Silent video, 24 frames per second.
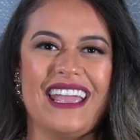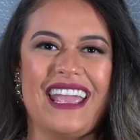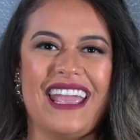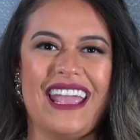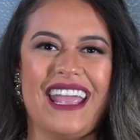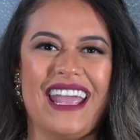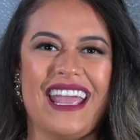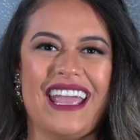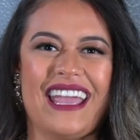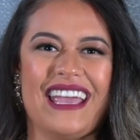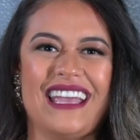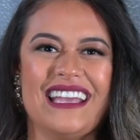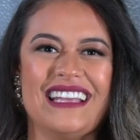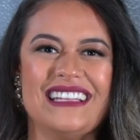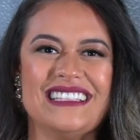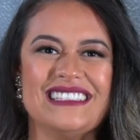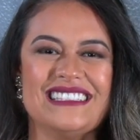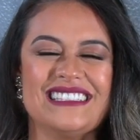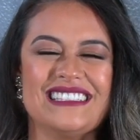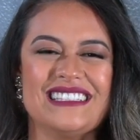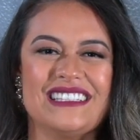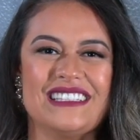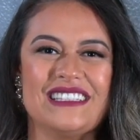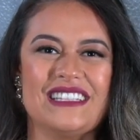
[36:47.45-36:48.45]

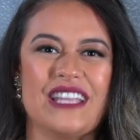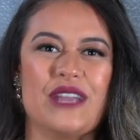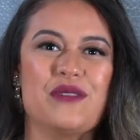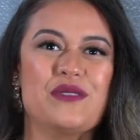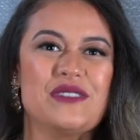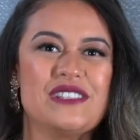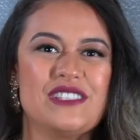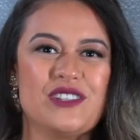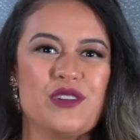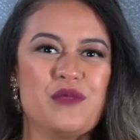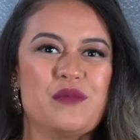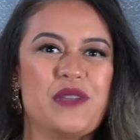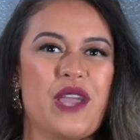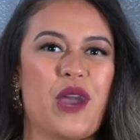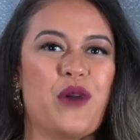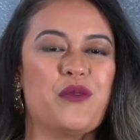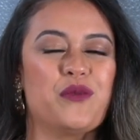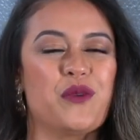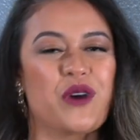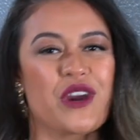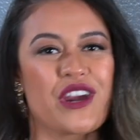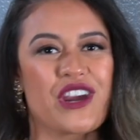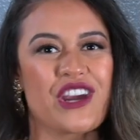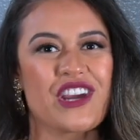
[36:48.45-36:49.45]
And they would still be at
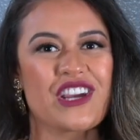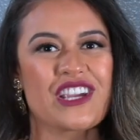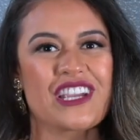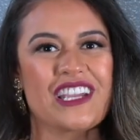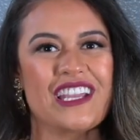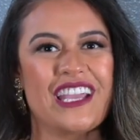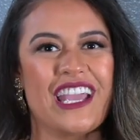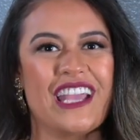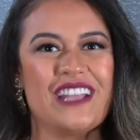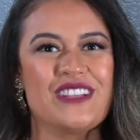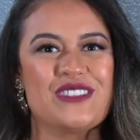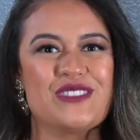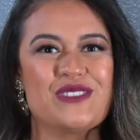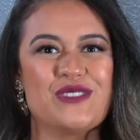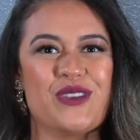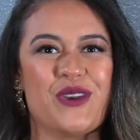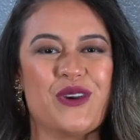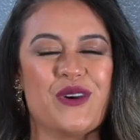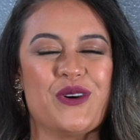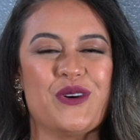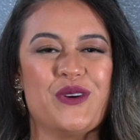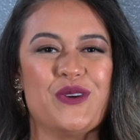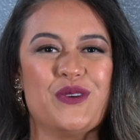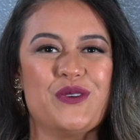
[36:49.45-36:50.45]
work. And
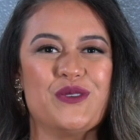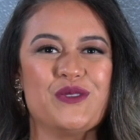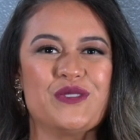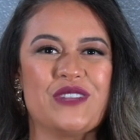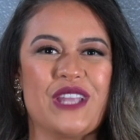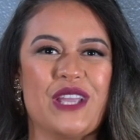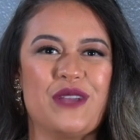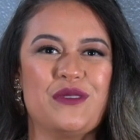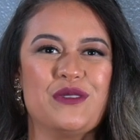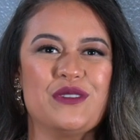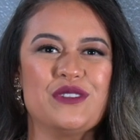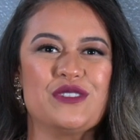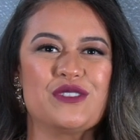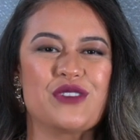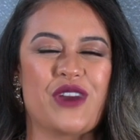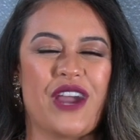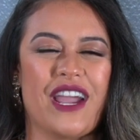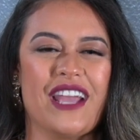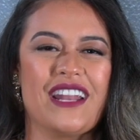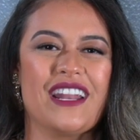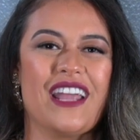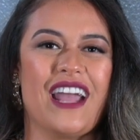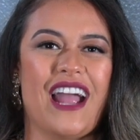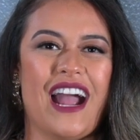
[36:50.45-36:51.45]
so they would
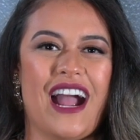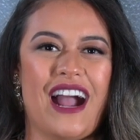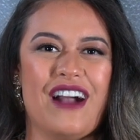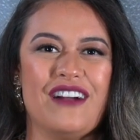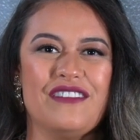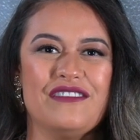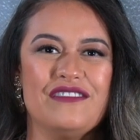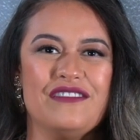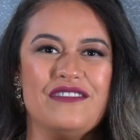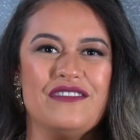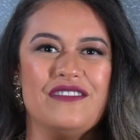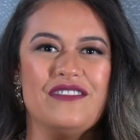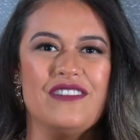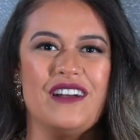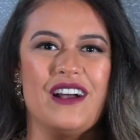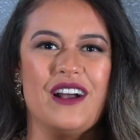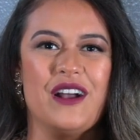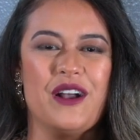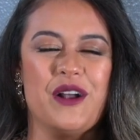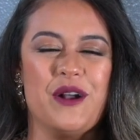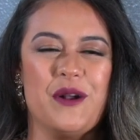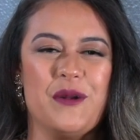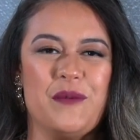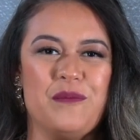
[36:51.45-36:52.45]
try to have
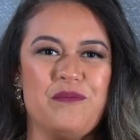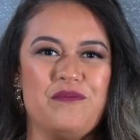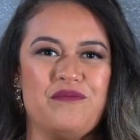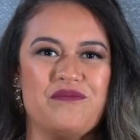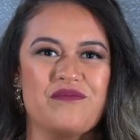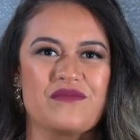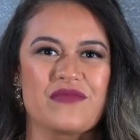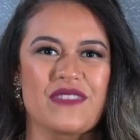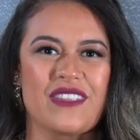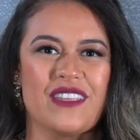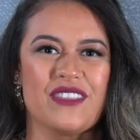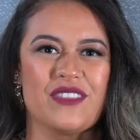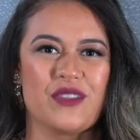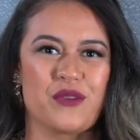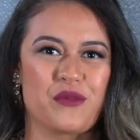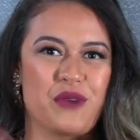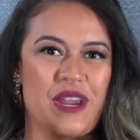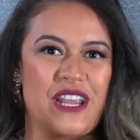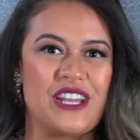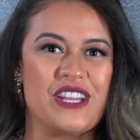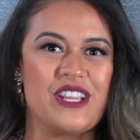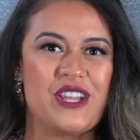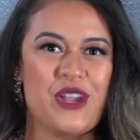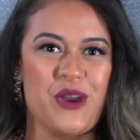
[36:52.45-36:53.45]
the
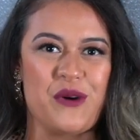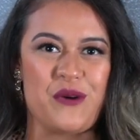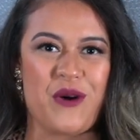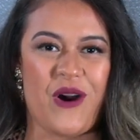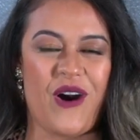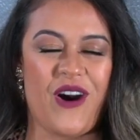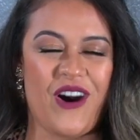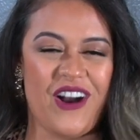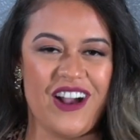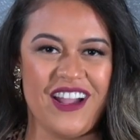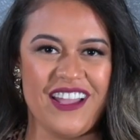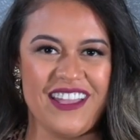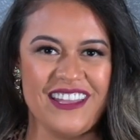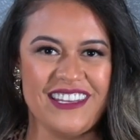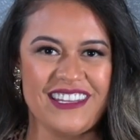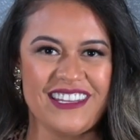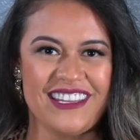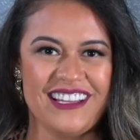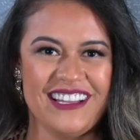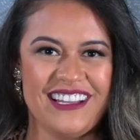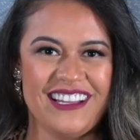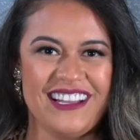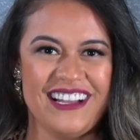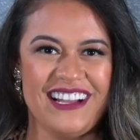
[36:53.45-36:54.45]
radio on